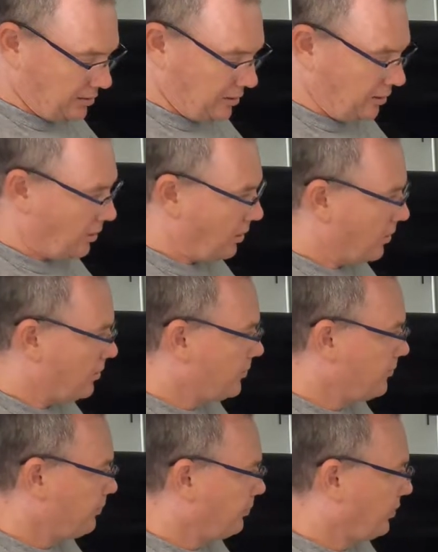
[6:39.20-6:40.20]
to go.
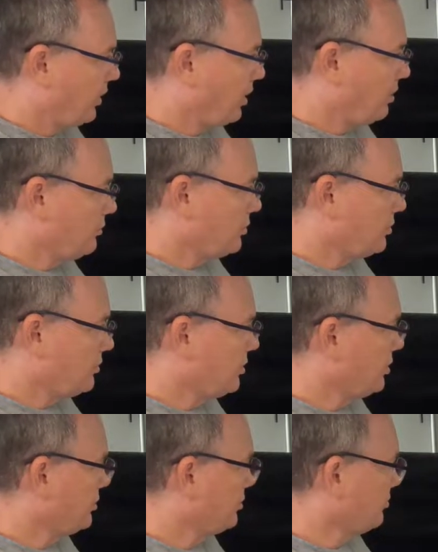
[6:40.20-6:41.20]
We should
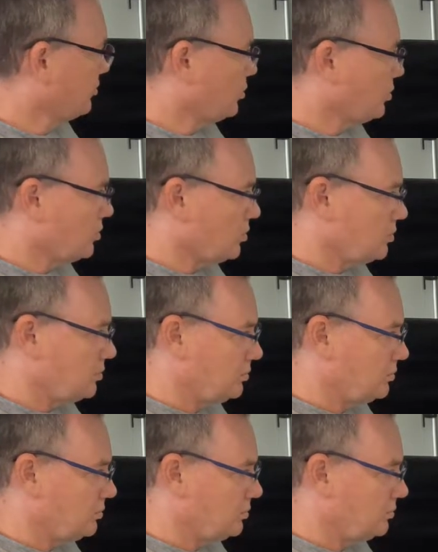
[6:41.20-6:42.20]
see some more
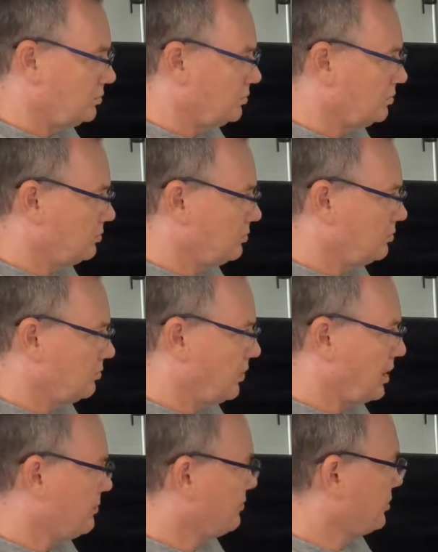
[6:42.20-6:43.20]

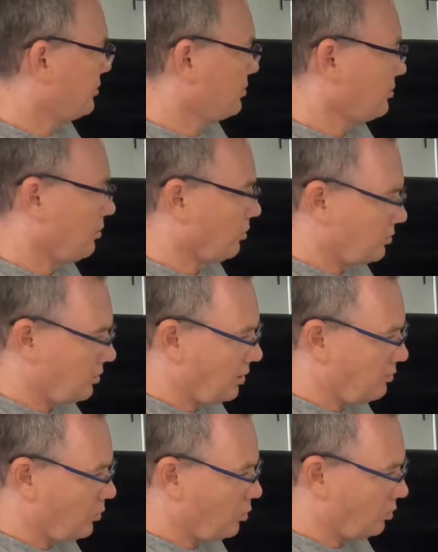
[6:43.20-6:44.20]
beeps, or
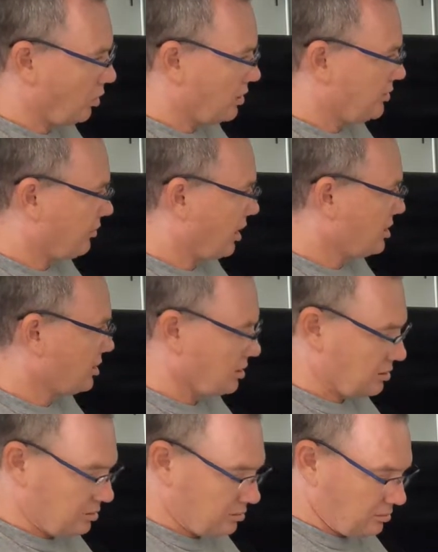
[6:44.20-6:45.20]
more lights
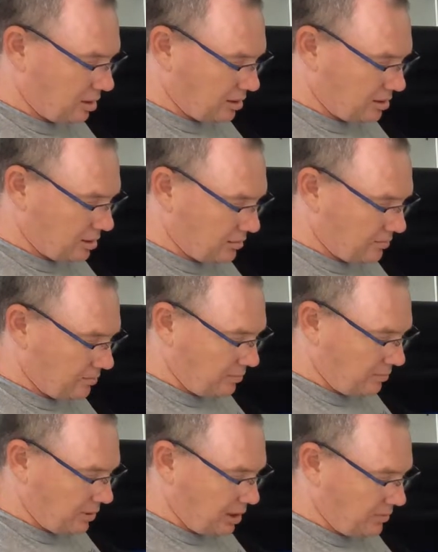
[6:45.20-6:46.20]
flashing and some
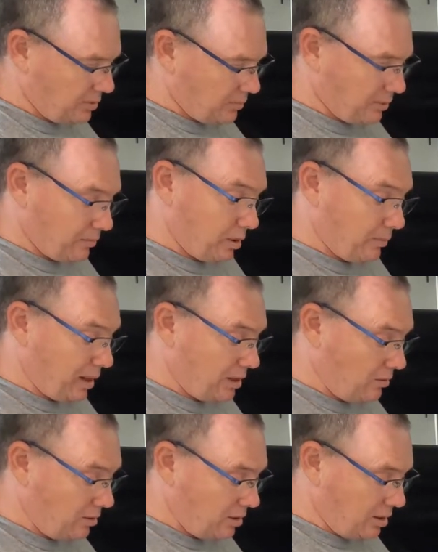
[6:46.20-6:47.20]
beeps, but we may
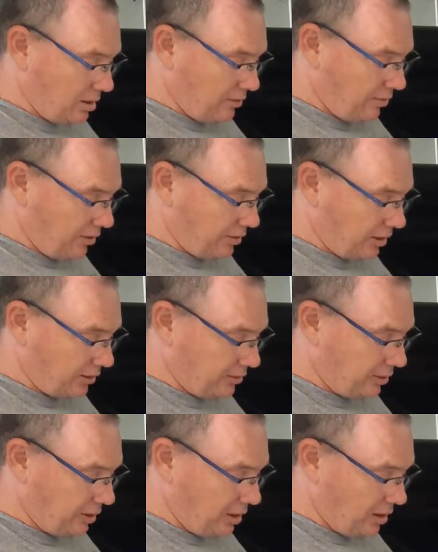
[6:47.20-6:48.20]
not. 5 seconds to
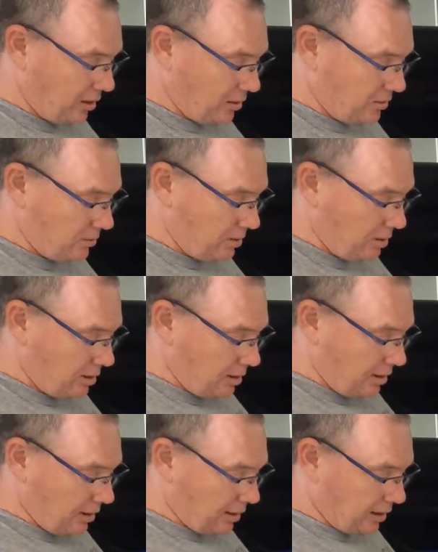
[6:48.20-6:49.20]
go,
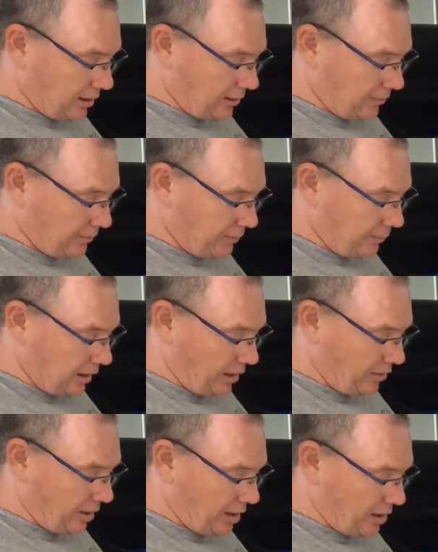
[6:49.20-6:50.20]
and
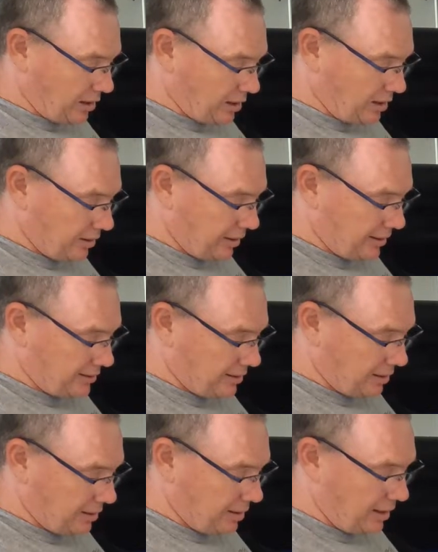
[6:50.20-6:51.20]
then that's
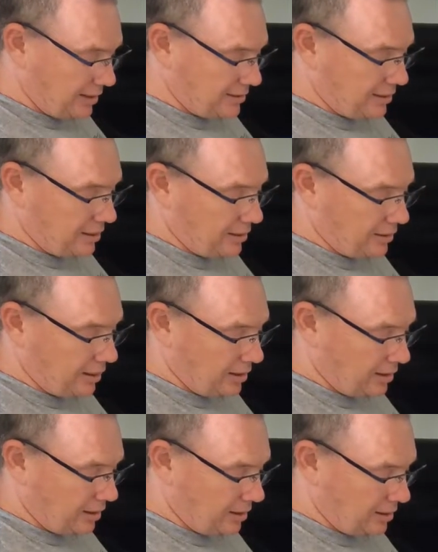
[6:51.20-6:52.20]
it. The next thing that
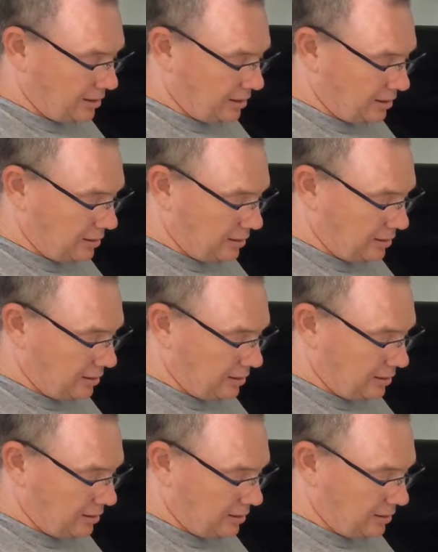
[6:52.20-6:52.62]
they